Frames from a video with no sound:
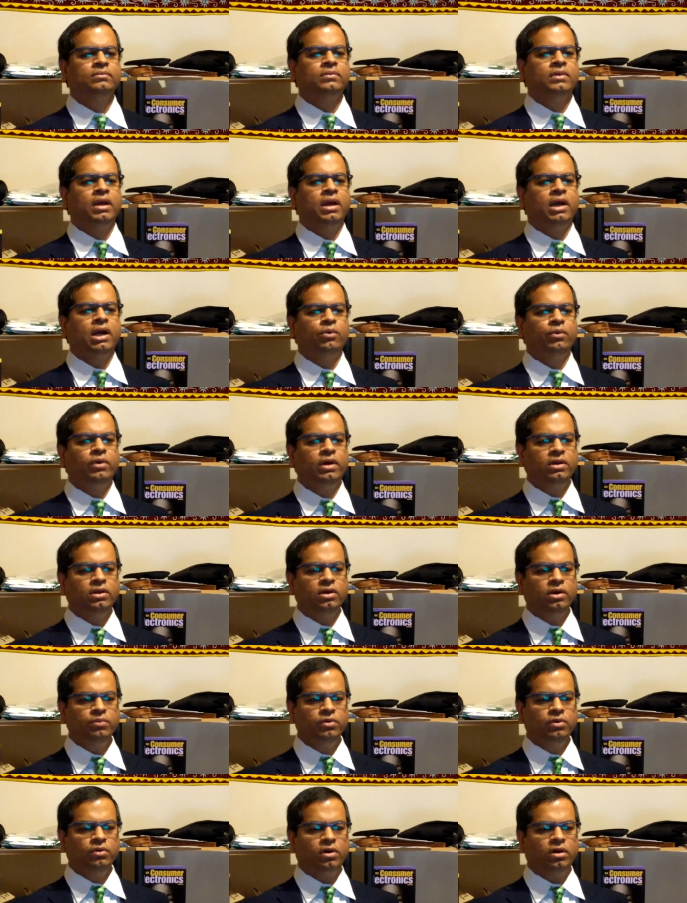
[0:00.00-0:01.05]
I welcome
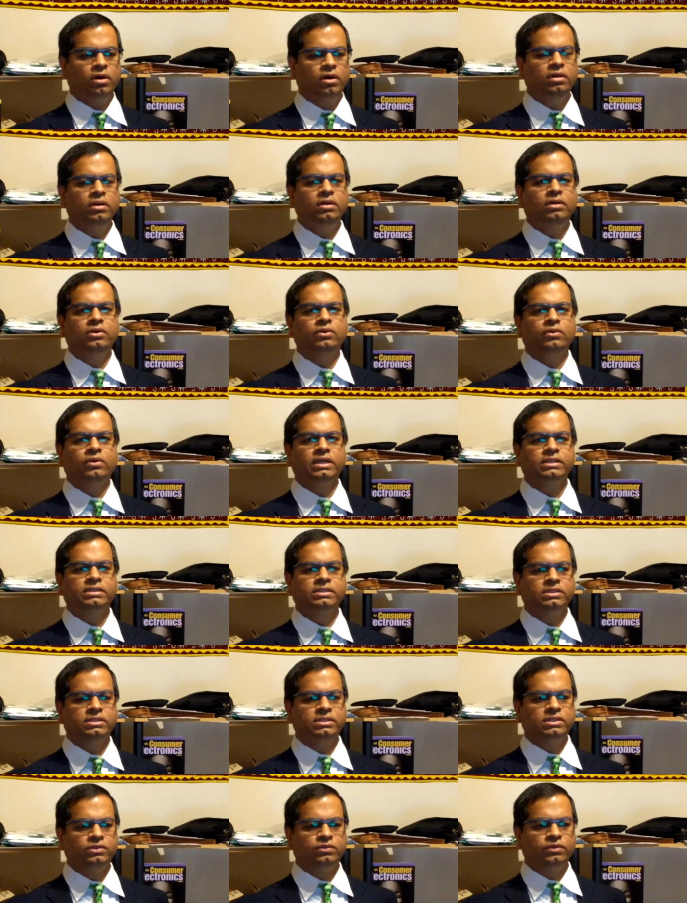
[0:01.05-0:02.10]
you all to
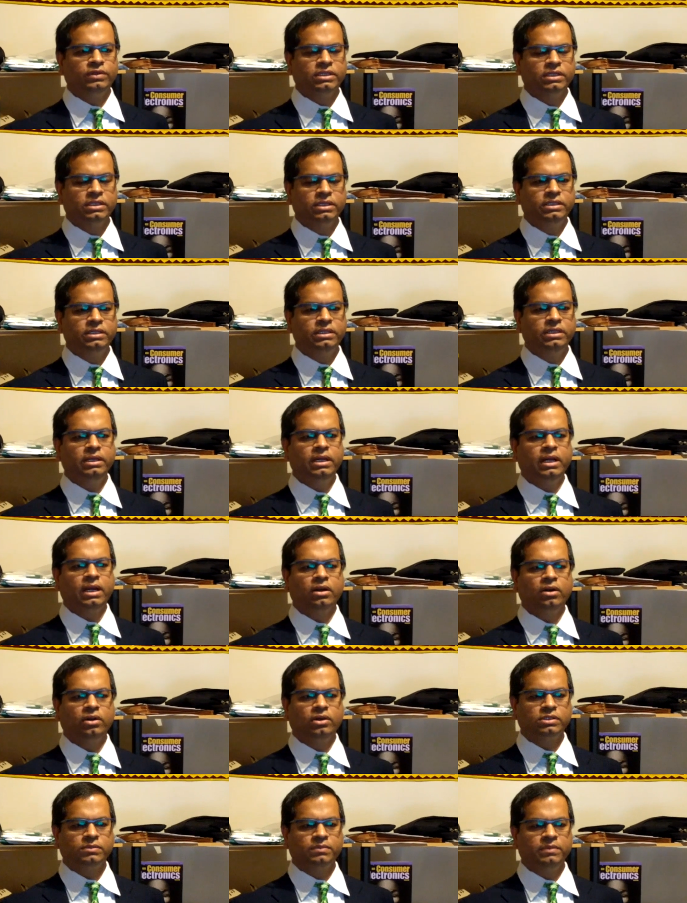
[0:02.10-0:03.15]
ICCE 2018 at
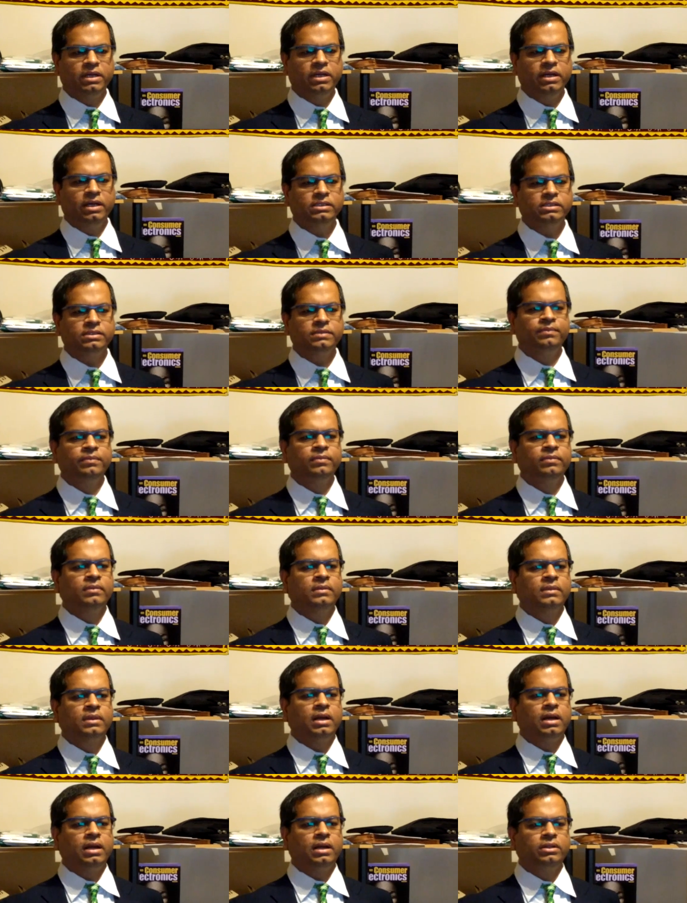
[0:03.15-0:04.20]
Las Vegas
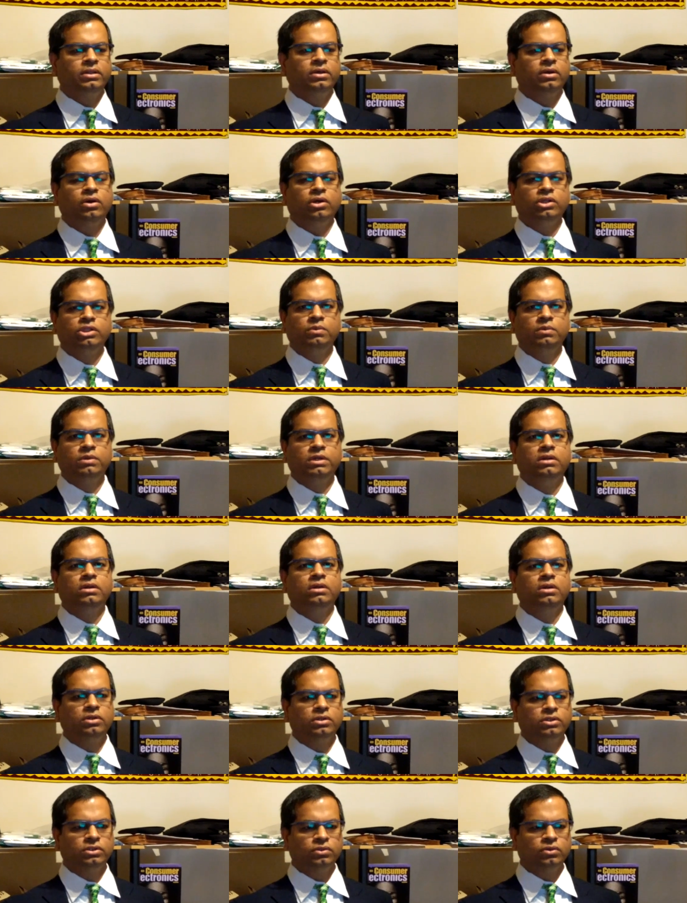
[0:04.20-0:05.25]
at the Consumer
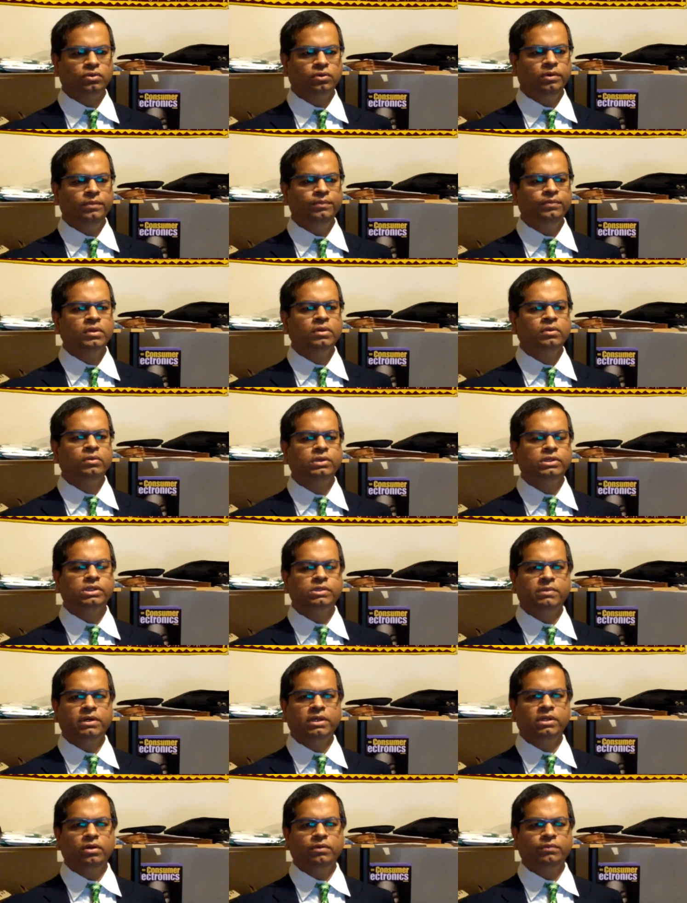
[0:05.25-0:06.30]
Electronics Show, which
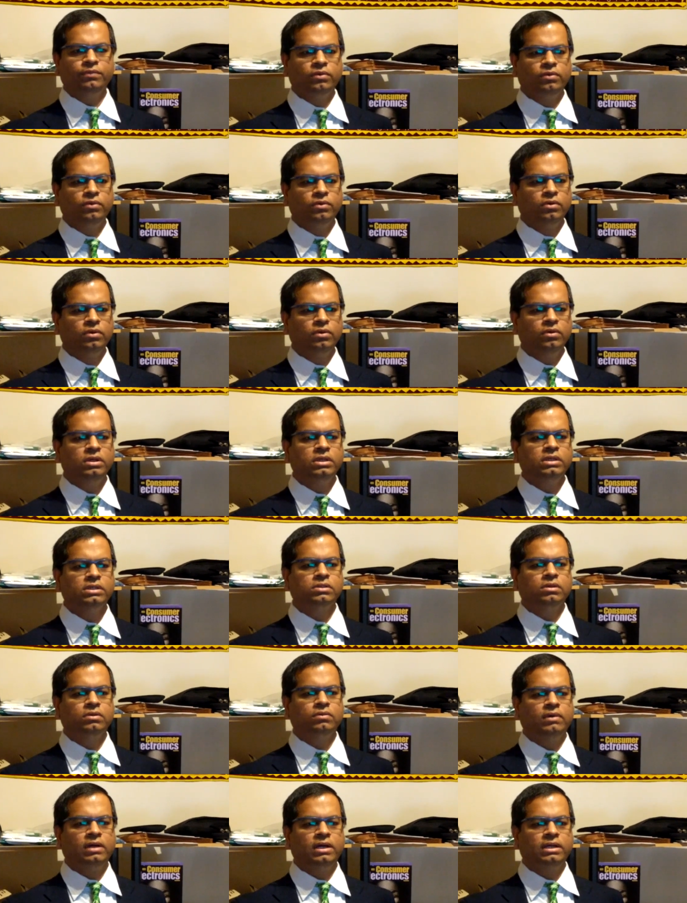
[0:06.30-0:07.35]
many of you know is the
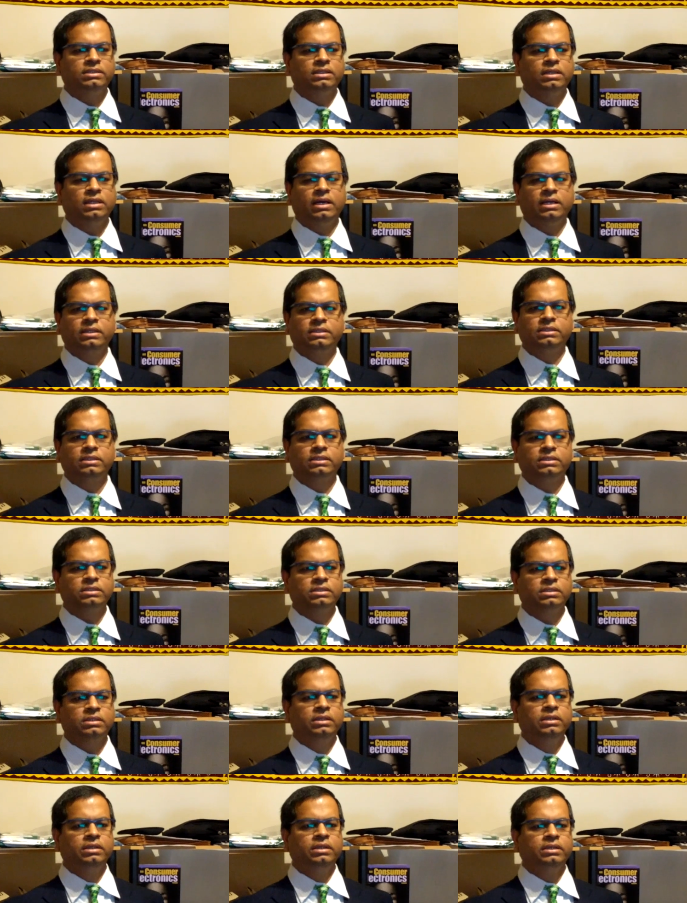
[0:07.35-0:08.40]
world's largest
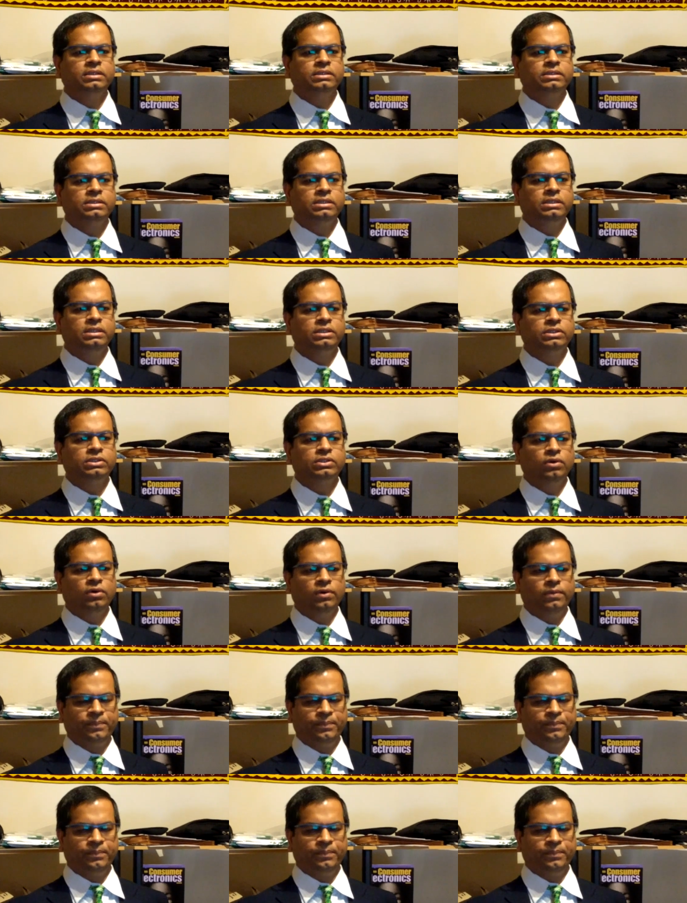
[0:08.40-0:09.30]
CE show.